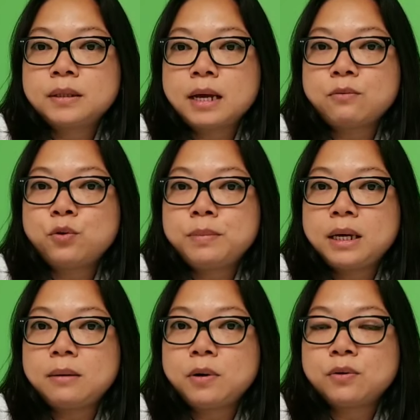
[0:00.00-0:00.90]
that will be
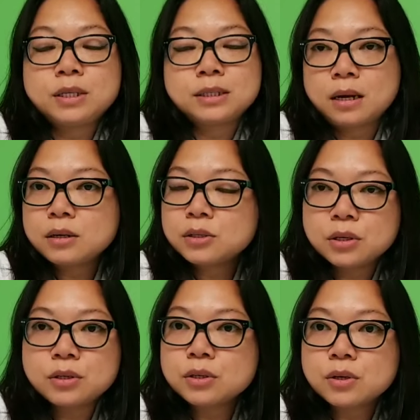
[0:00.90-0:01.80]
able, it's not a
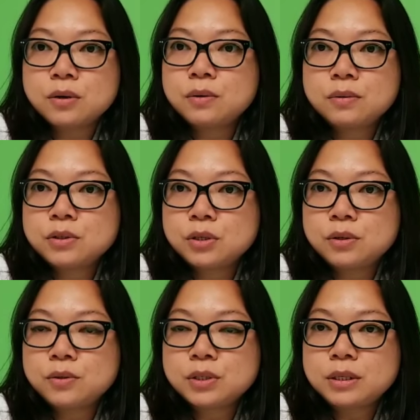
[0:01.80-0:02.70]
surgical
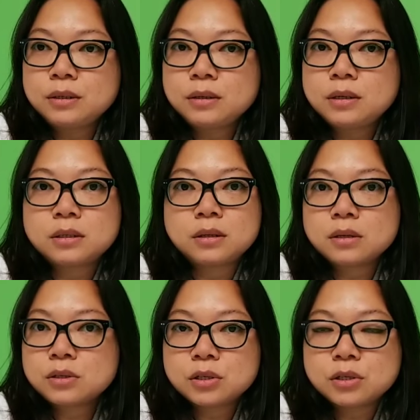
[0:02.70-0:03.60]
solution, it's not a
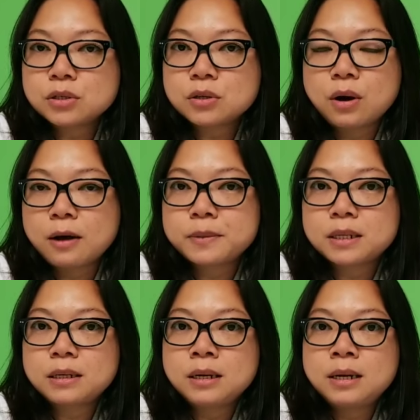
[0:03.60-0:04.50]
surgical
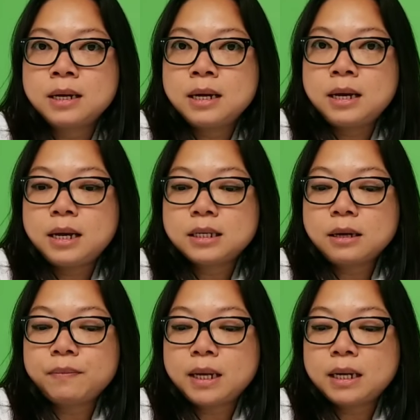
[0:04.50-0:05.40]
option, it's something